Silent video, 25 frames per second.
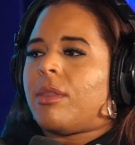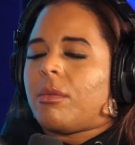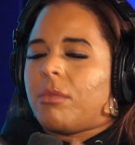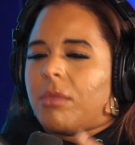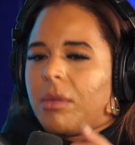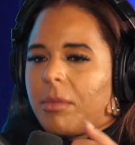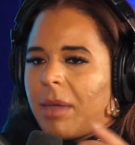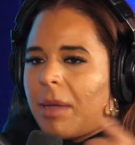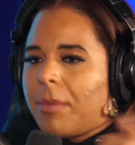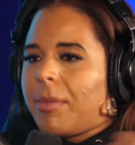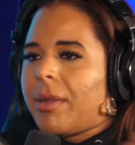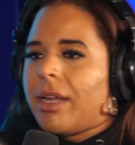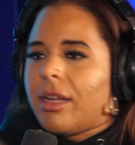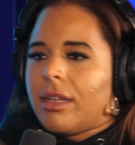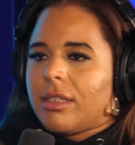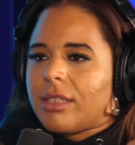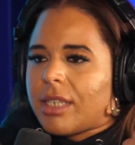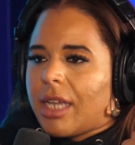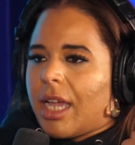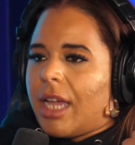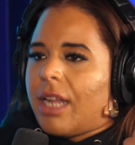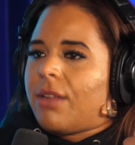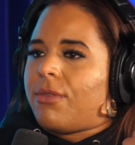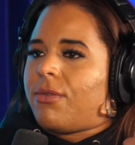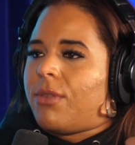When my parents
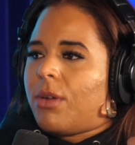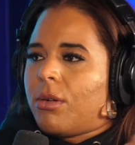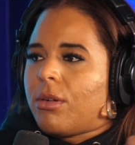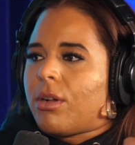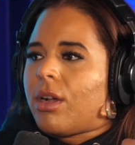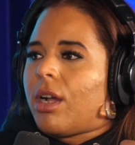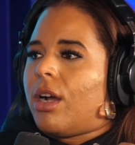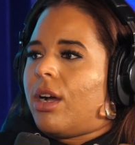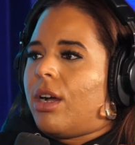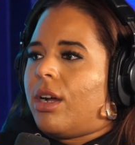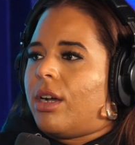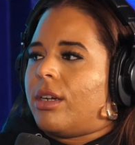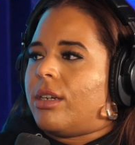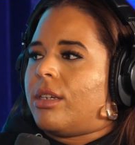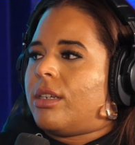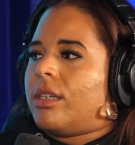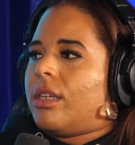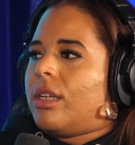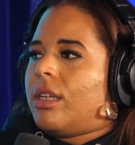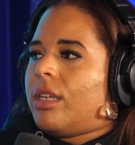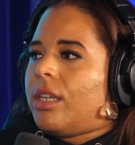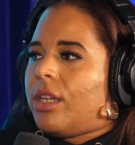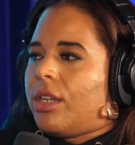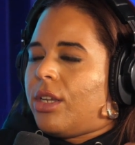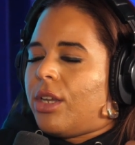got a phone call,
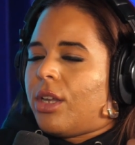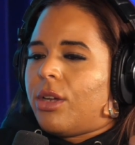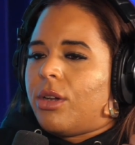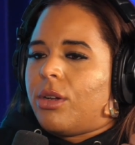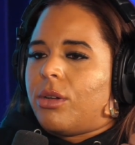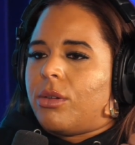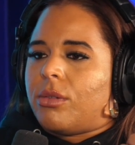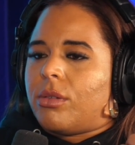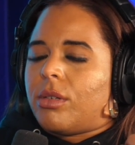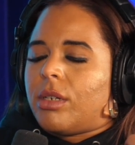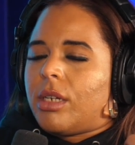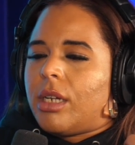because